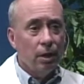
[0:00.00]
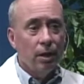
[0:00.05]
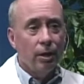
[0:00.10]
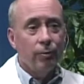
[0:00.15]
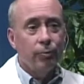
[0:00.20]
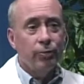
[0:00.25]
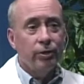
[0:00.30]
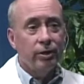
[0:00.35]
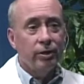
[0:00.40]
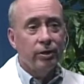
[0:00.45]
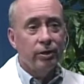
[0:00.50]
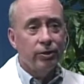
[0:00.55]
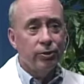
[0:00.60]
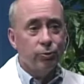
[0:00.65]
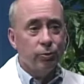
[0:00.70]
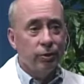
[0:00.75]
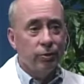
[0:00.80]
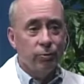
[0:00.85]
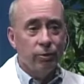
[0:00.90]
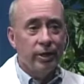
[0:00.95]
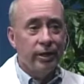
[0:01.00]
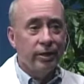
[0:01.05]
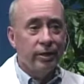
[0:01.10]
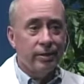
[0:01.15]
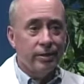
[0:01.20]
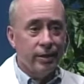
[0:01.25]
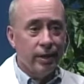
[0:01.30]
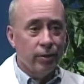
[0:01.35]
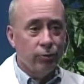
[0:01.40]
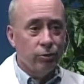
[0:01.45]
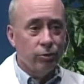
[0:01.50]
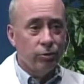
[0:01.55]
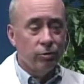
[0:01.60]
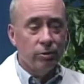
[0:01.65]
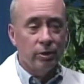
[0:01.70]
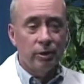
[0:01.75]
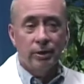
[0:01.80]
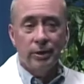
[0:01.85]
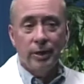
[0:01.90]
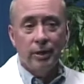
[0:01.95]
Because when it really gets down to
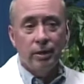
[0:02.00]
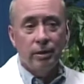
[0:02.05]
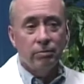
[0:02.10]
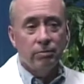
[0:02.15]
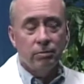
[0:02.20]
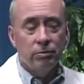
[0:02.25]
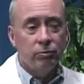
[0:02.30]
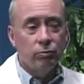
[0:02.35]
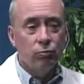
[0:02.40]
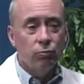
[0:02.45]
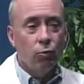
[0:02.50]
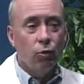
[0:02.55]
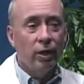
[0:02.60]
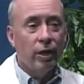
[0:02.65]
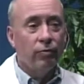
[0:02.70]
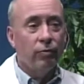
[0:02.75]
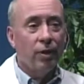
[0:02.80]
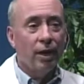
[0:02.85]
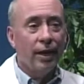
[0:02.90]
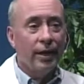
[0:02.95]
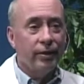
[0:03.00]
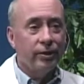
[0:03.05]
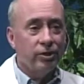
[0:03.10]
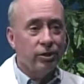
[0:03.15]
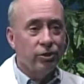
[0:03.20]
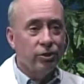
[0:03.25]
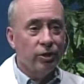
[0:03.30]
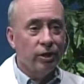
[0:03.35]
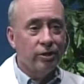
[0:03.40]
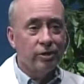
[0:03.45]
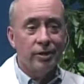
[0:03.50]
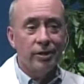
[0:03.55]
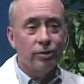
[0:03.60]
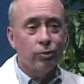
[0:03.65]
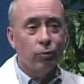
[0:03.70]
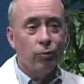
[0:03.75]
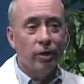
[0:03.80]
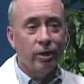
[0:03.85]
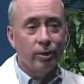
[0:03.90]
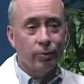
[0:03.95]
it, whatever I suggest, it's a
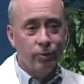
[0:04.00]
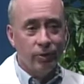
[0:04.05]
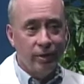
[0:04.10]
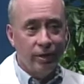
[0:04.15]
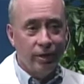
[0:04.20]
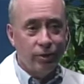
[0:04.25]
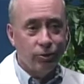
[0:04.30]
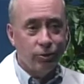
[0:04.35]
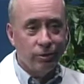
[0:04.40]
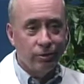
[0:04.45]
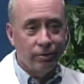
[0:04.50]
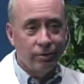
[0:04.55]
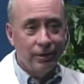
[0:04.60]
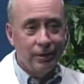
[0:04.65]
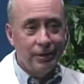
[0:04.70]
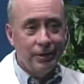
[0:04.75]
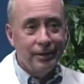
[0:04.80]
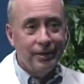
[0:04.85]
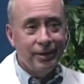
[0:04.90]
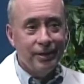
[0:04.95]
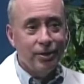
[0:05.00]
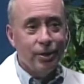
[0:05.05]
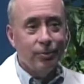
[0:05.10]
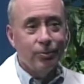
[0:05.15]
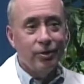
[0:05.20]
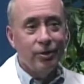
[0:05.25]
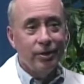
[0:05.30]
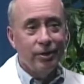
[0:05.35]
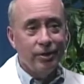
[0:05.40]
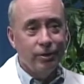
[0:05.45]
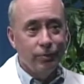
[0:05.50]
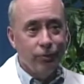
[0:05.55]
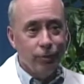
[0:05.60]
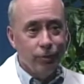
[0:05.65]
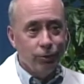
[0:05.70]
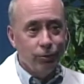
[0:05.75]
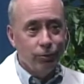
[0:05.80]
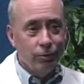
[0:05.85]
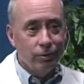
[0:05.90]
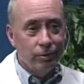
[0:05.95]
recommendation. It's up to the
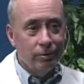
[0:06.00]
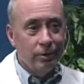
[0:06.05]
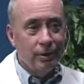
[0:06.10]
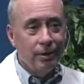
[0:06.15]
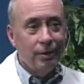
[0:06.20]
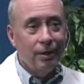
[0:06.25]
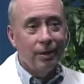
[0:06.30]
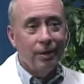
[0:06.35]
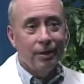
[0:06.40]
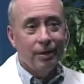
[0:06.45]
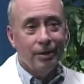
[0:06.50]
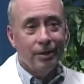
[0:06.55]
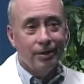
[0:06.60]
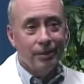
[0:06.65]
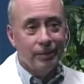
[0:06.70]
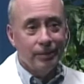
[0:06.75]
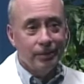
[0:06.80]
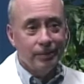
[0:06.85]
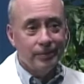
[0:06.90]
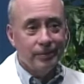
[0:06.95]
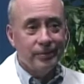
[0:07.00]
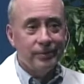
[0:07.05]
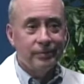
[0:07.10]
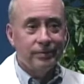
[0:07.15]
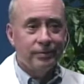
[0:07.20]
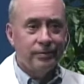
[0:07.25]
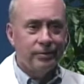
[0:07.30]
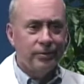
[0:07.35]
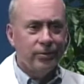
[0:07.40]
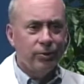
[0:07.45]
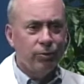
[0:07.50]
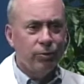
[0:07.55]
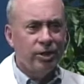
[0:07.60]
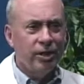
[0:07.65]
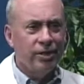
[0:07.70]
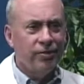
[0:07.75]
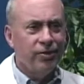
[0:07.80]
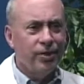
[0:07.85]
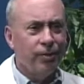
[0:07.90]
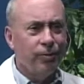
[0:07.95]
individual, which
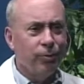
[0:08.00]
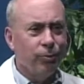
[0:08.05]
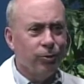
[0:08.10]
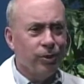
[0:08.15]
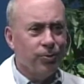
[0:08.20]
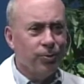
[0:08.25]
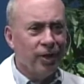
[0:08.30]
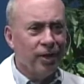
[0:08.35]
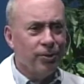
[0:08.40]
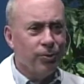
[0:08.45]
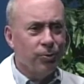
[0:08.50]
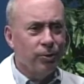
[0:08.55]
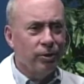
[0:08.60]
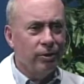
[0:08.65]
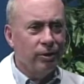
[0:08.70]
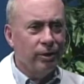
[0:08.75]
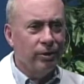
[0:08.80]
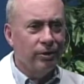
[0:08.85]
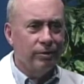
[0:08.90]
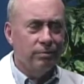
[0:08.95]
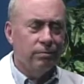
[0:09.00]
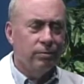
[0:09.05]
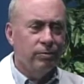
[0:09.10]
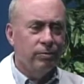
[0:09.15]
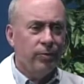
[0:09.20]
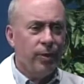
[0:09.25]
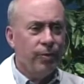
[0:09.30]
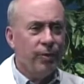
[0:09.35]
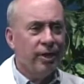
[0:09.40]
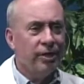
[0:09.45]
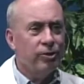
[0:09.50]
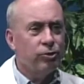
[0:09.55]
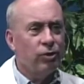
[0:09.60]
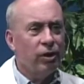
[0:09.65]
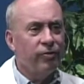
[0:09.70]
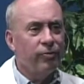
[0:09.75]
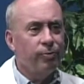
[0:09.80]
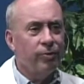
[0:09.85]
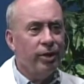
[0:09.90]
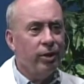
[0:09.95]
gives them the responsibility. Maybe gets
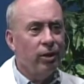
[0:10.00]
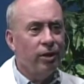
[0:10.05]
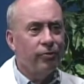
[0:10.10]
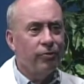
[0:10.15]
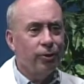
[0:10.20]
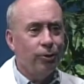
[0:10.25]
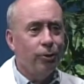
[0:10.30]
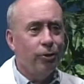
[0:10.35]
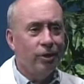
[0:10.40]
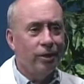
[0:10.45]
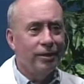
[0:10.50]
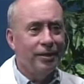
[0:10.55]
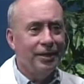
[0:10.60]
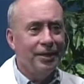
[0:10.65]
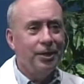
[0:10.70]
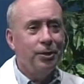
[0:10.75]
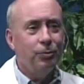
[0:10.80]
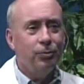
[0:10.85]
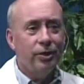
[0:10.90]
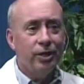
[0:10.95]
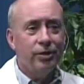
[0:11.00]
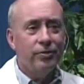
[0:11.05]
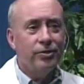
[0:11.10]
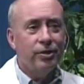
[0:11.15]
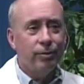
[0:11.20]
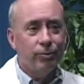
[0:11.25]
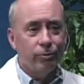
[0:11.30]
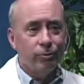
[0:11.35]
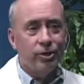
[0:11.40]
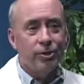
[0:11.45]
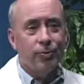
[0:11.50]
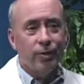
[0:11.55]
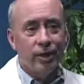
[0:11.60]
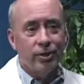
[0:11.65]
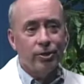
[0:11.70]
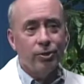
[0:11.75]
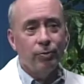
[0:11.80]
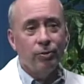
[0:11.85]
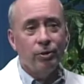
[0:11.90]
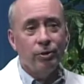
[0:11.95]
me off the hook, but gives them the
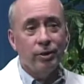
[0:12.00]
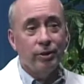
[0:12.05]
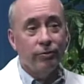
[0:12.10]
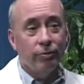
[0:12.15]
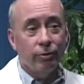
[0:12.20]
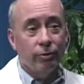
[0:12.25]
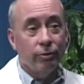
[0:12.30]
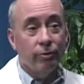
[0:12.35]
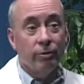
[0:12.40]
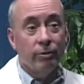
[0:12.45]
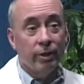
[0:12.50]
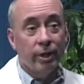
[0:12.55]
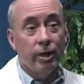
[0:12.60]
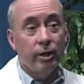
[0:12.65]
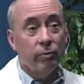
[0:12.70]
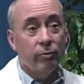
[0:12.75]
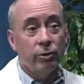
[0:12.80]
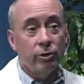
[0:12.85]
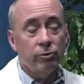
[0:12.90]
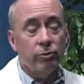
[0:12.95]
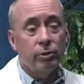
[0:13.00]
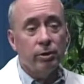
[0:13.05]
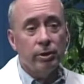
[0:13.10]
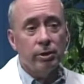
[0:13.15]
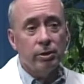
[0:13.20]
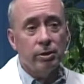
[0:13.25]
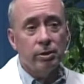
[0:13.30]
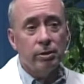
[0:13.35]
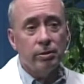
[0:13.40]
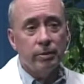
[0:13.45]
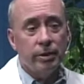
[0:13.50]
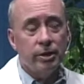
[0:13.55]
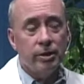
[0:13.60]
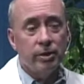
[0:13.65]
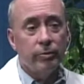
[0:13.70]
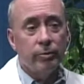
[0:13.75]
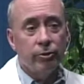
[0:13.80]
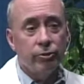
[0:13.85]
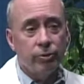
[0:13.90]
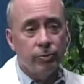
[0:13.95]
responsibility for their own care, which really is
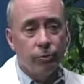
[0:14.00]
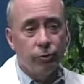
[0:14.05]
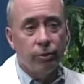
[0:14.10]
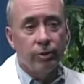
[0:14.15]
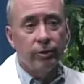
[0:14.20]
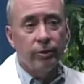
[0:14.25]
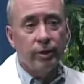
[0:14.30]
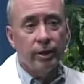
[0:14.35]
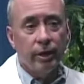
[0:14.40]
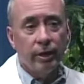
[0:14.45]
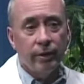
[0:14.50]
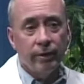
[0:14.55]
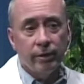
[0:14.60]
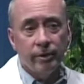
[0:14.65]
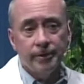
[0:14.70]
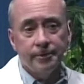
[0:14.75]
the most important thing, I think.